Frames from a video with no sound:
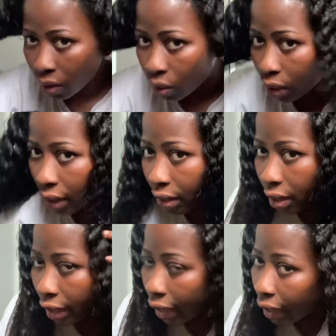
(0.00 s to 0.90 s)
Look at
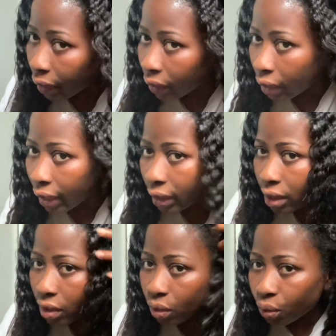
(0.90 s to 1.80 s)
the hair, like
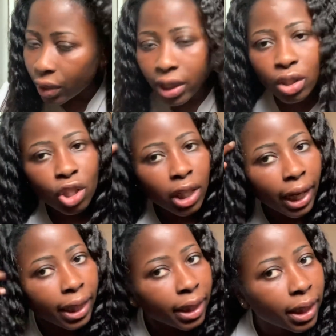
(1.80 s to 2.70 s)
it's really
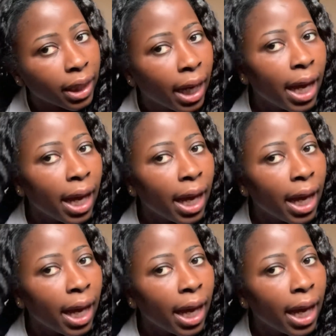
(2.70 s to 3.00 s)
shiny.